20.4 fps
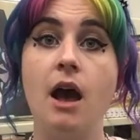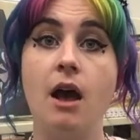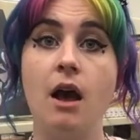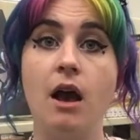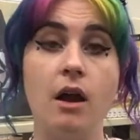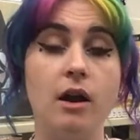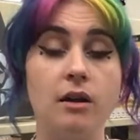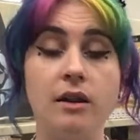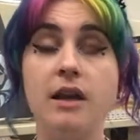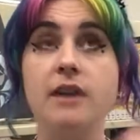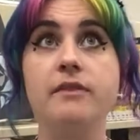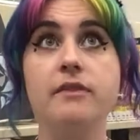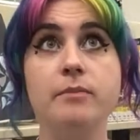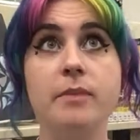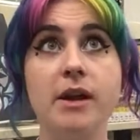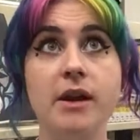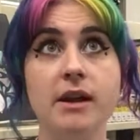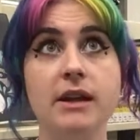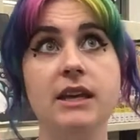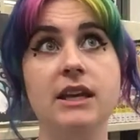or a lot of
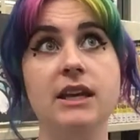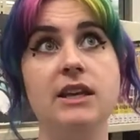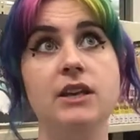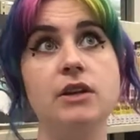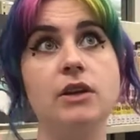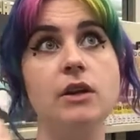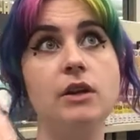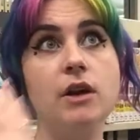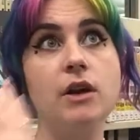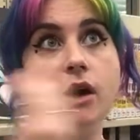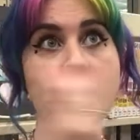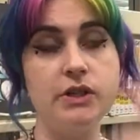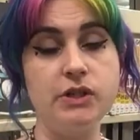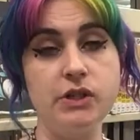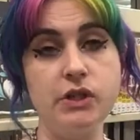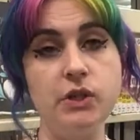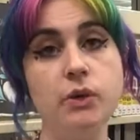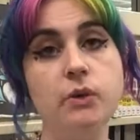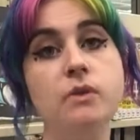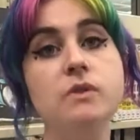American
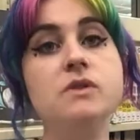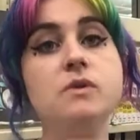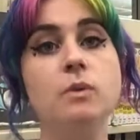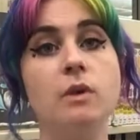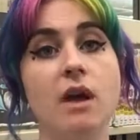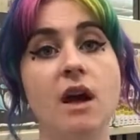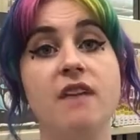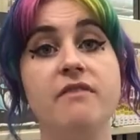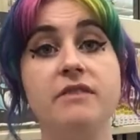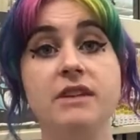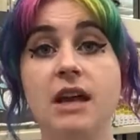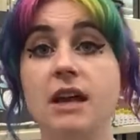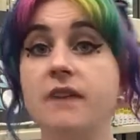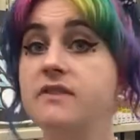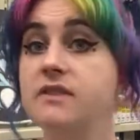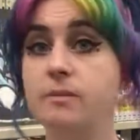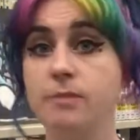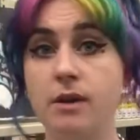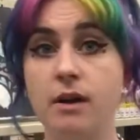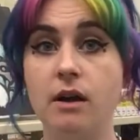cartoons will often have
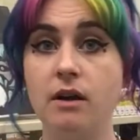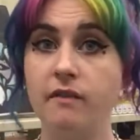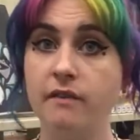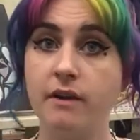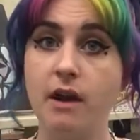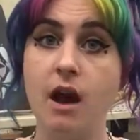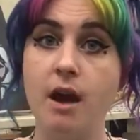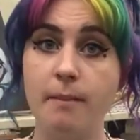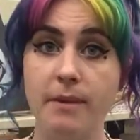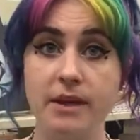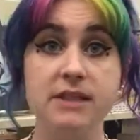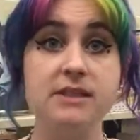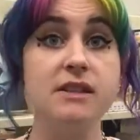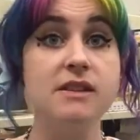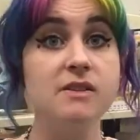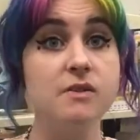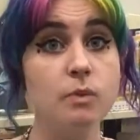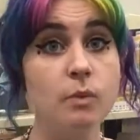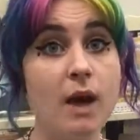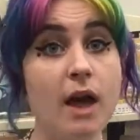spin-off comics
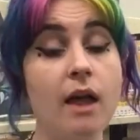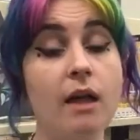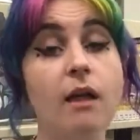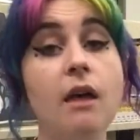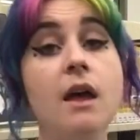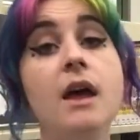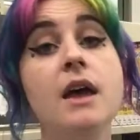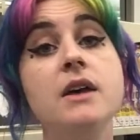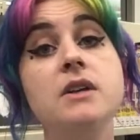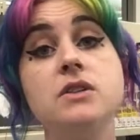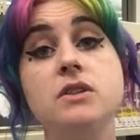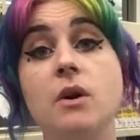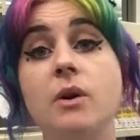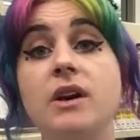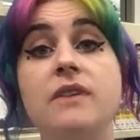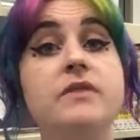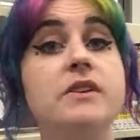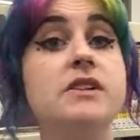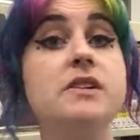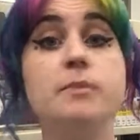as well. So
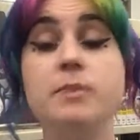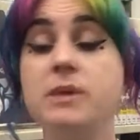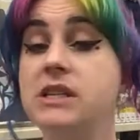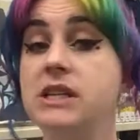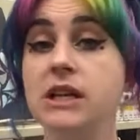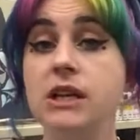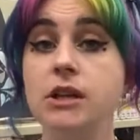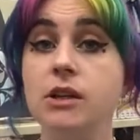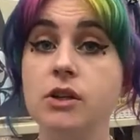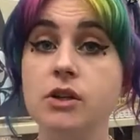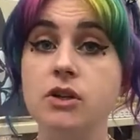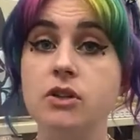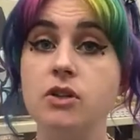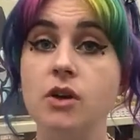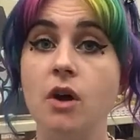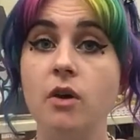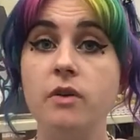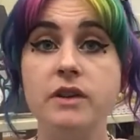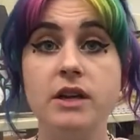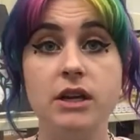if there's a particular
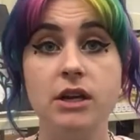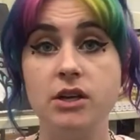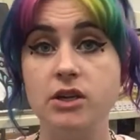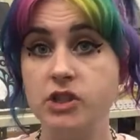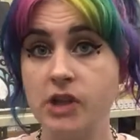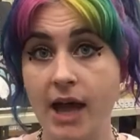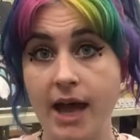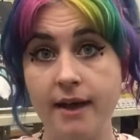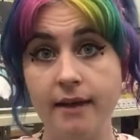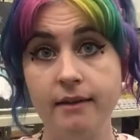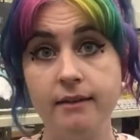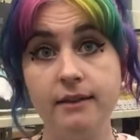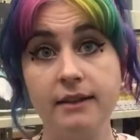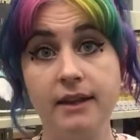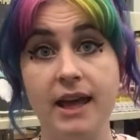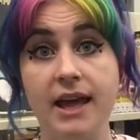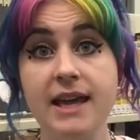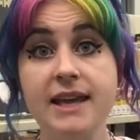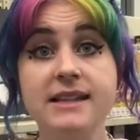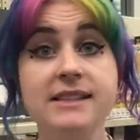show that your child
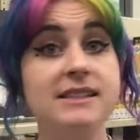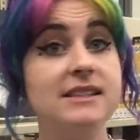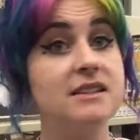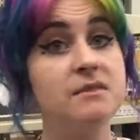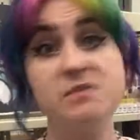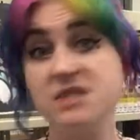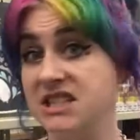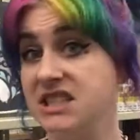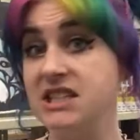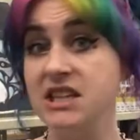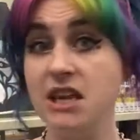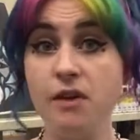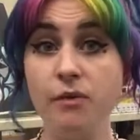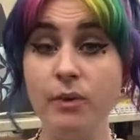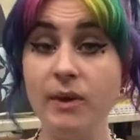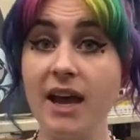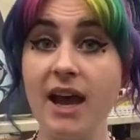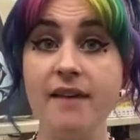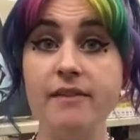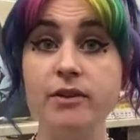likes, see if
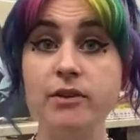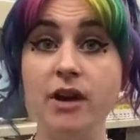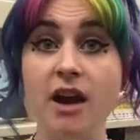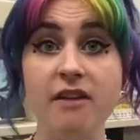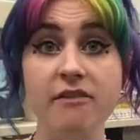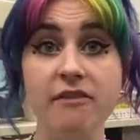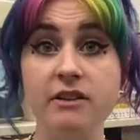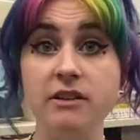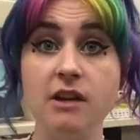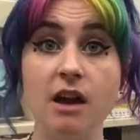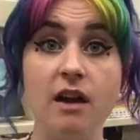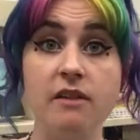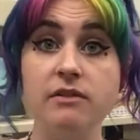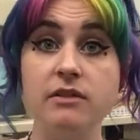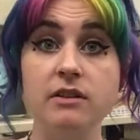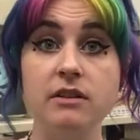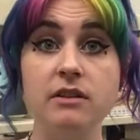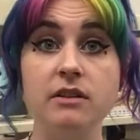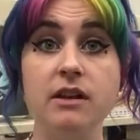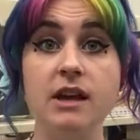we have a graphic
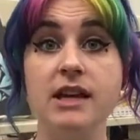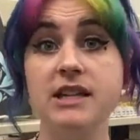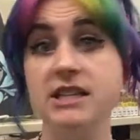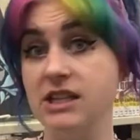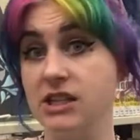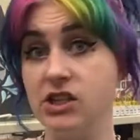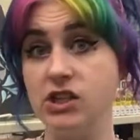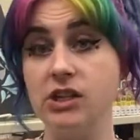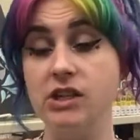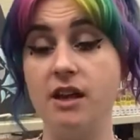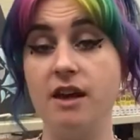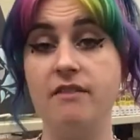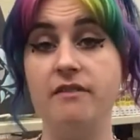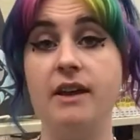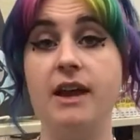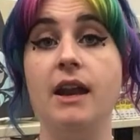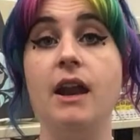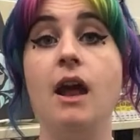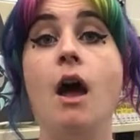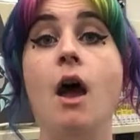novel edition of
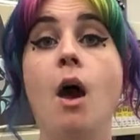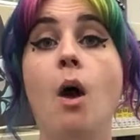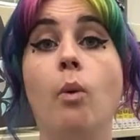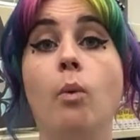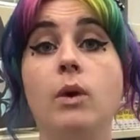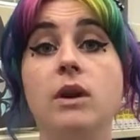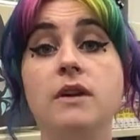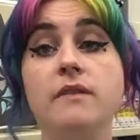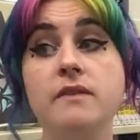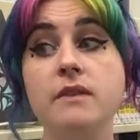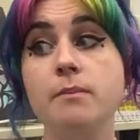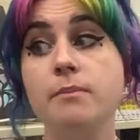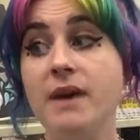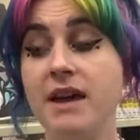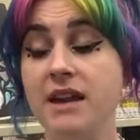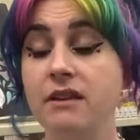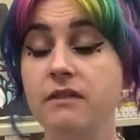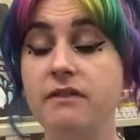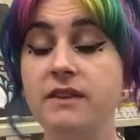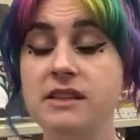it. One of the
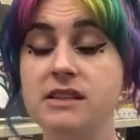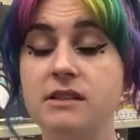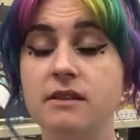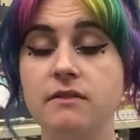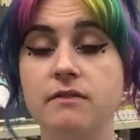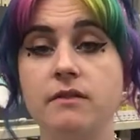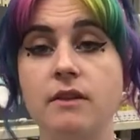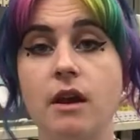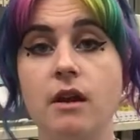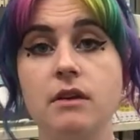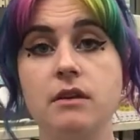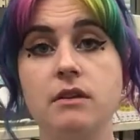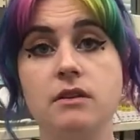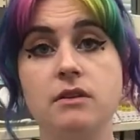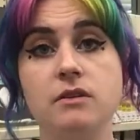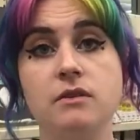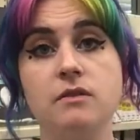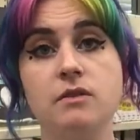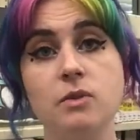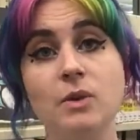benefits of
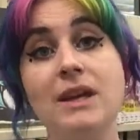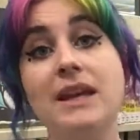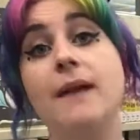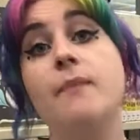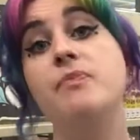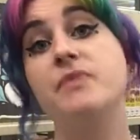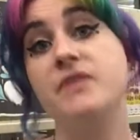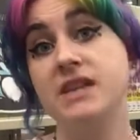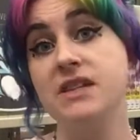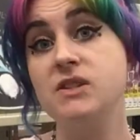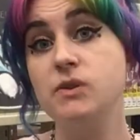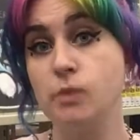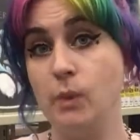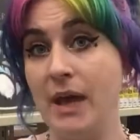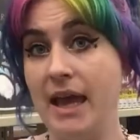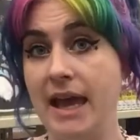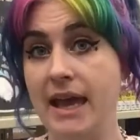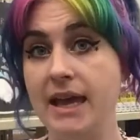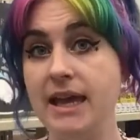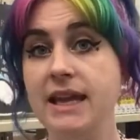doing it this
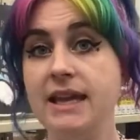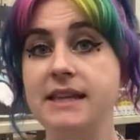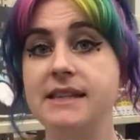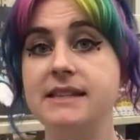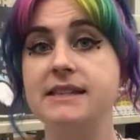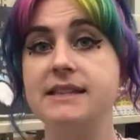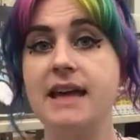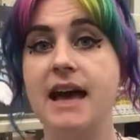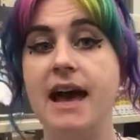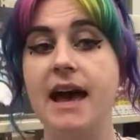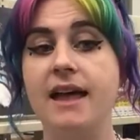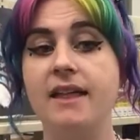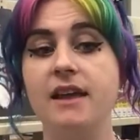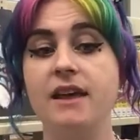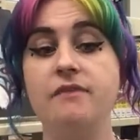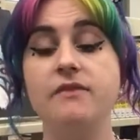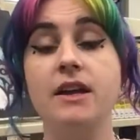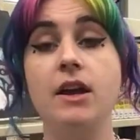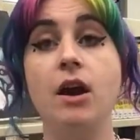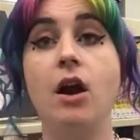way is that
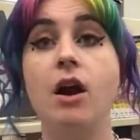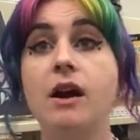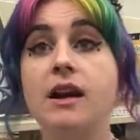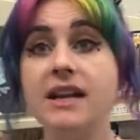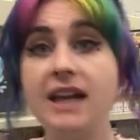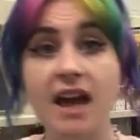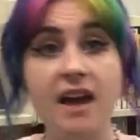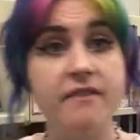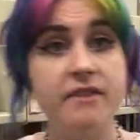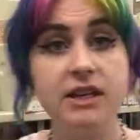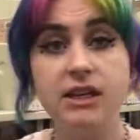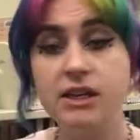if they already have an